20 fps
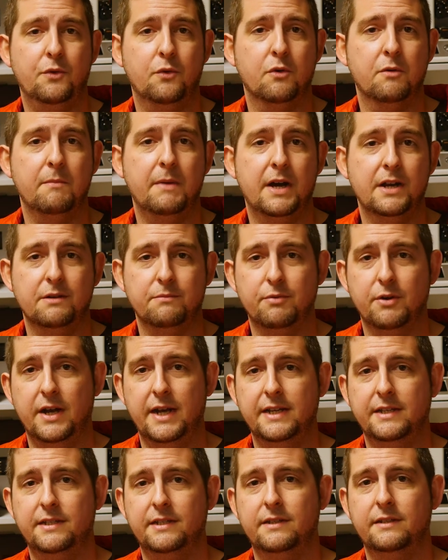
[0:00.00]
or
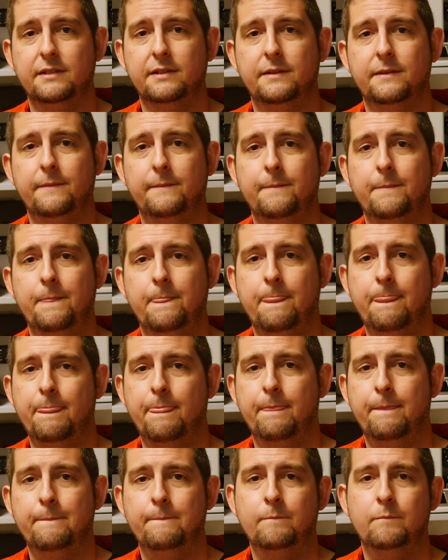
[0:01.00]
Monoprice.
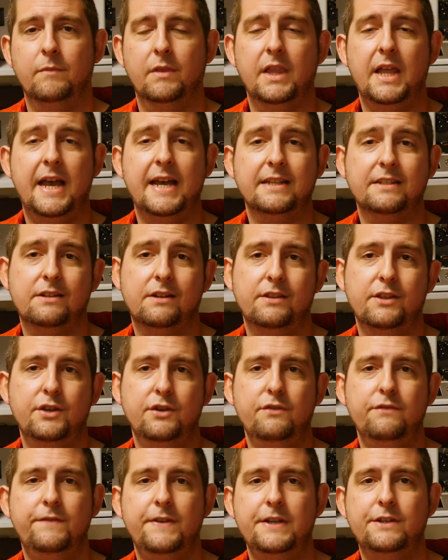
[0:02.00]
Last on the
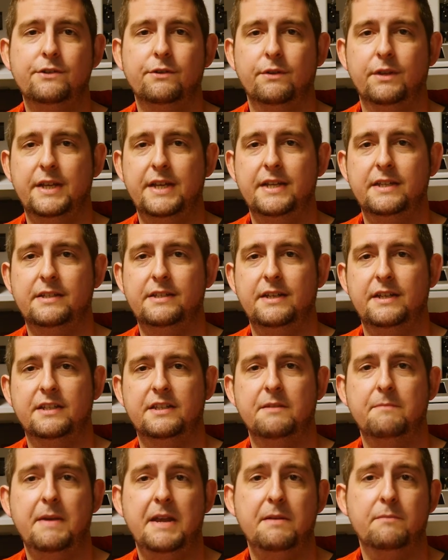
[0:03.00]
new feature list is
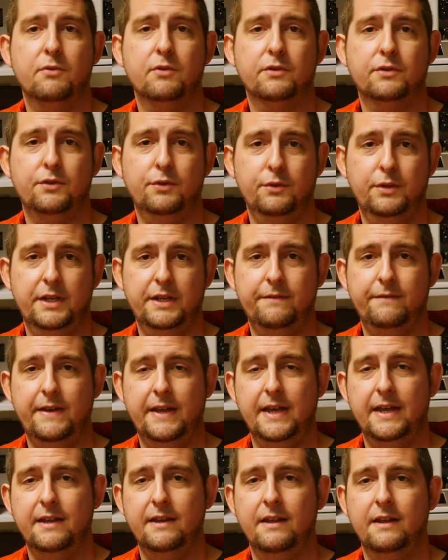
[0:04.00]
the Mainboard Cooling
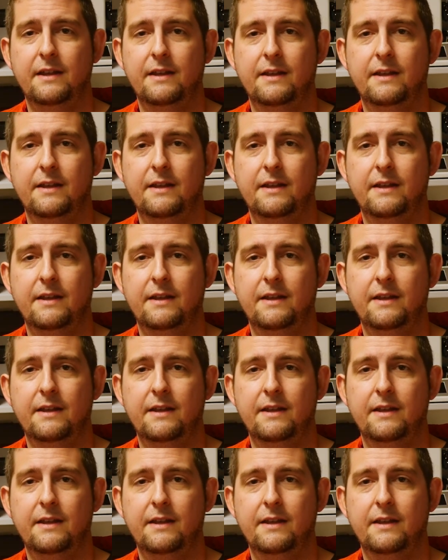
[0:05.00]
Fan.